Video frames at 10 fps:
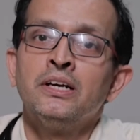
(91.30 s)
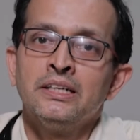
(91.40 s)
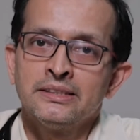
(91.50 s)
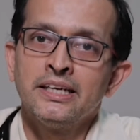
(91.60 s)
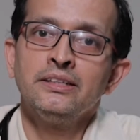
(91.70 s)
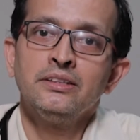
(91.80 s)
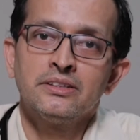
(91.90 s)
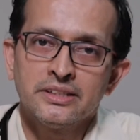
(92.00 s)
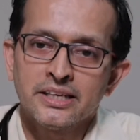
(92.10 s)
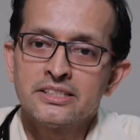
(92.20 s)
Then
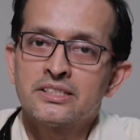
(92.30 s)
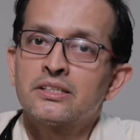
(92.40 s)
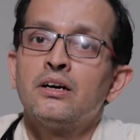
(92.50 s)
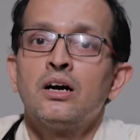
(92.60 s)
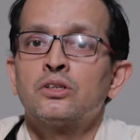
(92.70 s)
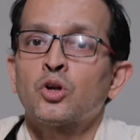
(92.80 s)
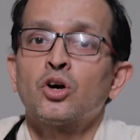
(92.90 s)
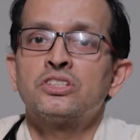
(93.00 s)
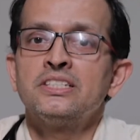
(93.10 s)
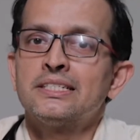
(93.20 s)
there is
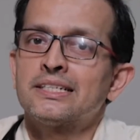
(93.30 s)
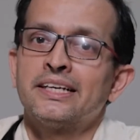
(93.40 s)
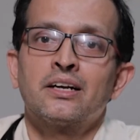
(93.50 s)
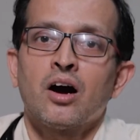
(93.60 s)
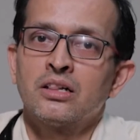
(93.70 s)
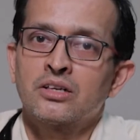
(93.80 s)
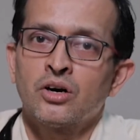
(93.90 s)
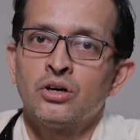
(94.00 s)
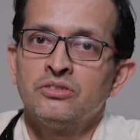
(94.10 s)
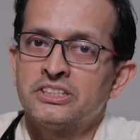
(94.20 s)
toxins like
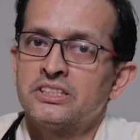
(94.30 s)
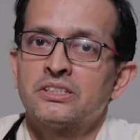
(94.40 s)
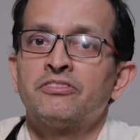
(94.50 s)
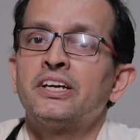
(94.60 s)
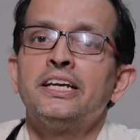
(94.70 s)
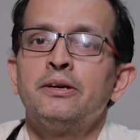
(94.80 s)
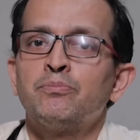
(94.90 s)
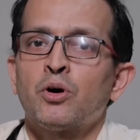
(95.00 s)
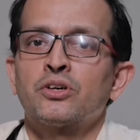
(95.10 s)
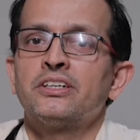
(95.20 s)
alcohol, which is a very
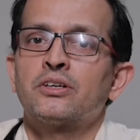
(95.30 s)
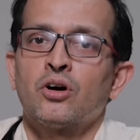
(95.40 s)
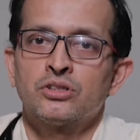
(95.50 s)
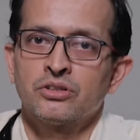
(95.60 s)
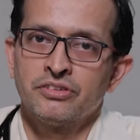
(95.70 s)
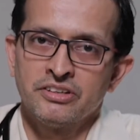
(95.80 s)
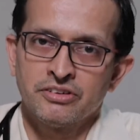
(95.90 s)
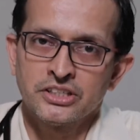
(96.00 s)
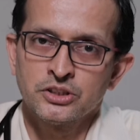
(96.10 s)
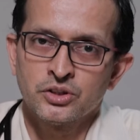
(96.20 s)
important cause of
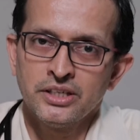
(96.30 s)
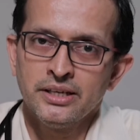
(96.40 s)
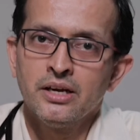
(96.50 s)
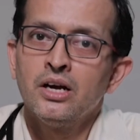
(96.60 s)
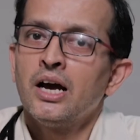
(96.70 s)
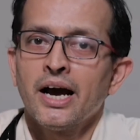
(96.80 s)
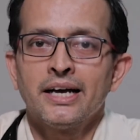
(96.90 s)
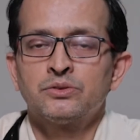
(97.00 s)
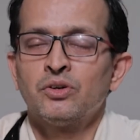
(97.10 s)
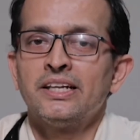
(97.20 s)
liver injury,
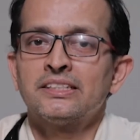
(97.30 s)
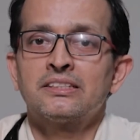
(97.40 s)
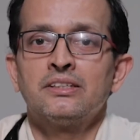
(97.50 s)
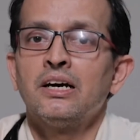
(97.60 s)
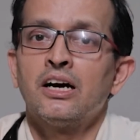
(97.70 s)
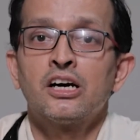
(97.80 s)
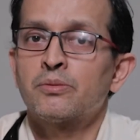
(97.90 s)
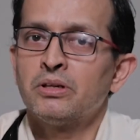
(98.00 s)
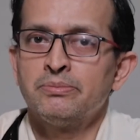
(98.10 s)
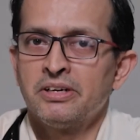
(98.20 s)
as well as
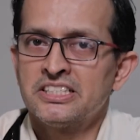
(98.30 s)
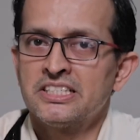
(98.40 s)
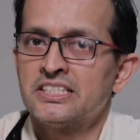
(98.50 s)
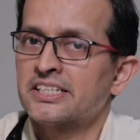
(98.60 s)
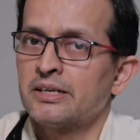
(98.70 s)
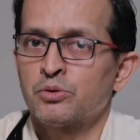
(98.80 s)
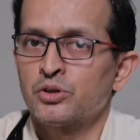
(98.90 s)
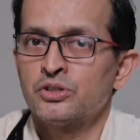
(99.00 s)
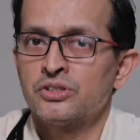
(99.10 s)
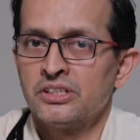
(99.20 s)
herbal medicines can
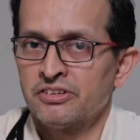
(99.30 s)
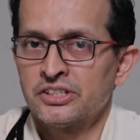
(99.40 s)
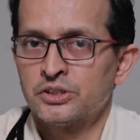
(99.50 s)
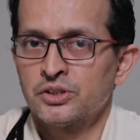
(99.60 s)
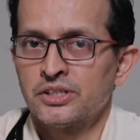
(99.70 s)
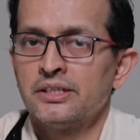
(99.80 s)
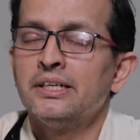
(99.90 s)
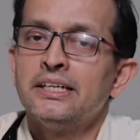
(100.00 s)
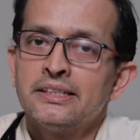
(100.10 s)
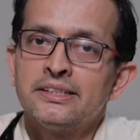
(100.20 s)
produce liver injury.
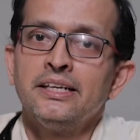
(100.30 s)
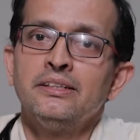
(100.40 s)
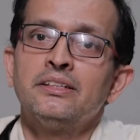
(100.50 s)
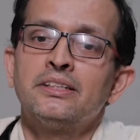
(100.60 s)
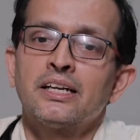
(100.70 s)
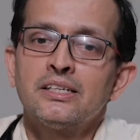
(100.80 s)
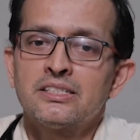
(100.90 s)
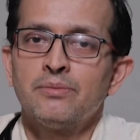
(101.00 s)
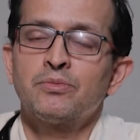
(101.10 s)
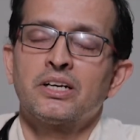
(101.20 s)
Then there are
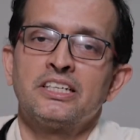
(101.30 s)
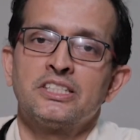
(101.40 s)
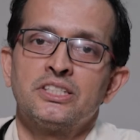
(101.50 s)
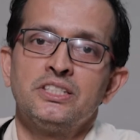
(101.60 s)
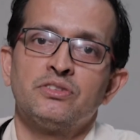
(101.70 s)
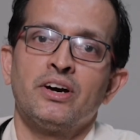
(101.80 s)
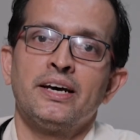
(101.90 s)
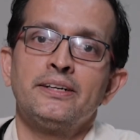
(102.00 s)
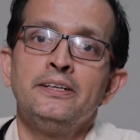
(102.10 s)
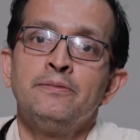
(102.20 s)
some conditions
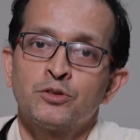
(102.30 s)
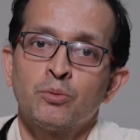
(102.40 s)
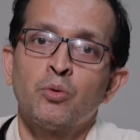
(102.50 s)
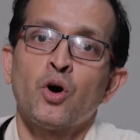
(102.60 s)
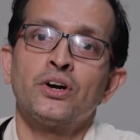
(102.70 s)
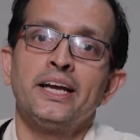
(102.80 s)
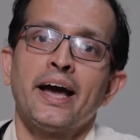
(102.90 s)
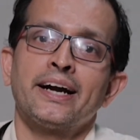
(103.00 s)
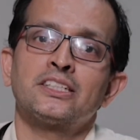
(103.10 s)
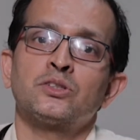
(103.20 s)
where the body
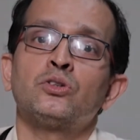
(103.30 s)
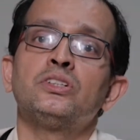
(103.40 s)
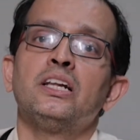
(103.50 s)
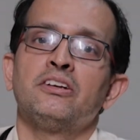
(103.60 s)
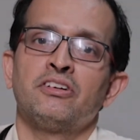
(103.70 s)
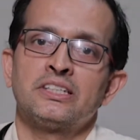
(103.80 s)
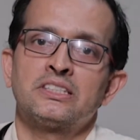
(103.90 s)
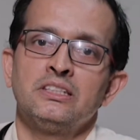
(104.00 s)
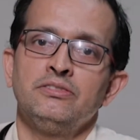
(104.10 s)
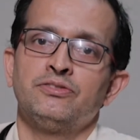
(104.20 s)
acts on the liver
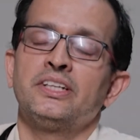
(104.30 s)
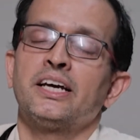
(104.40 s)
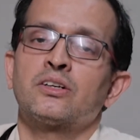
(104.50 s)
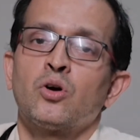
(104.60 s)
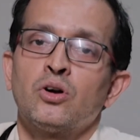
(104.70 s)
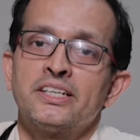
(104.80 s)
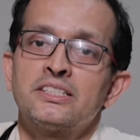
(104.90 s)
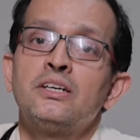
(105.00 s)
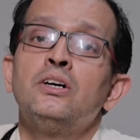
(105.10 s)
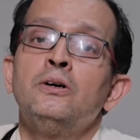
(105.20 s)
itself. They are called as